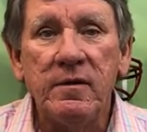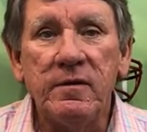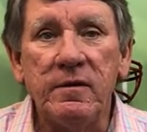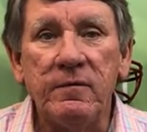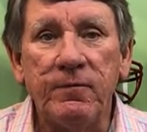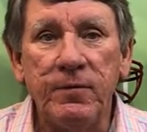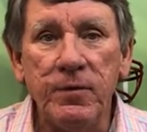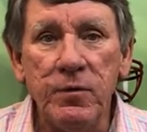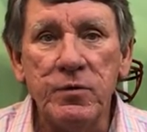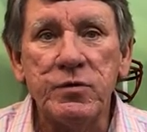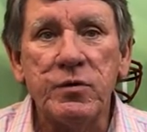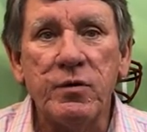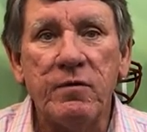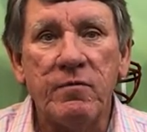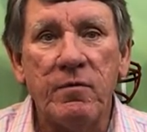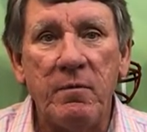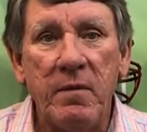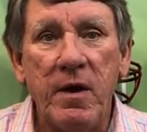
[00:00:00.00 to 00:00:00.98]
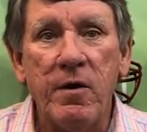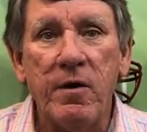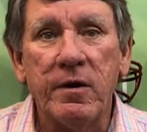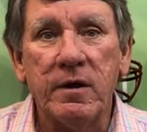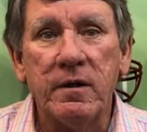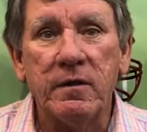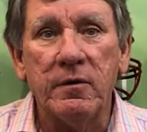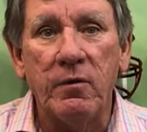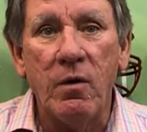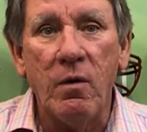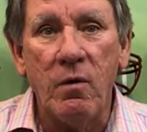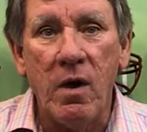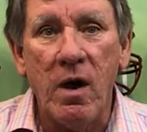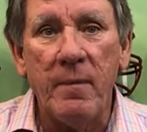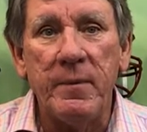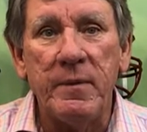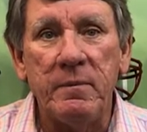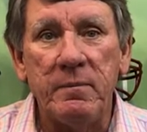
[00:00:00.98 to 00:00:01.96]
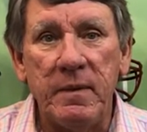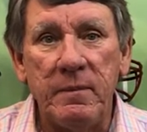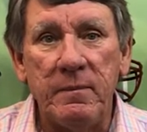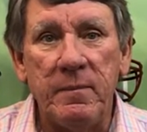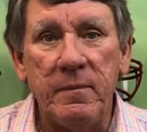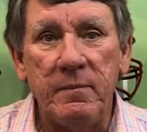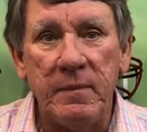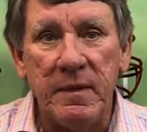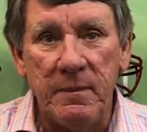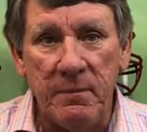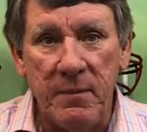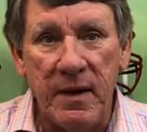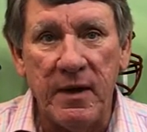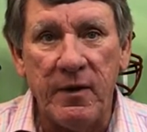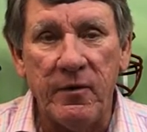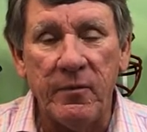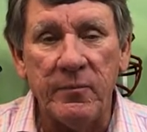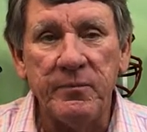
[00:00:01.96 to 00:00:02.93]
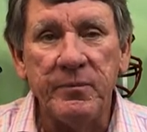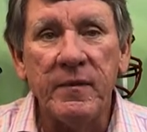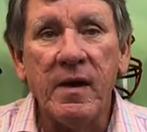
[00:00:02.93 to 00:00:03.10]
the future of America grow up and be, be better.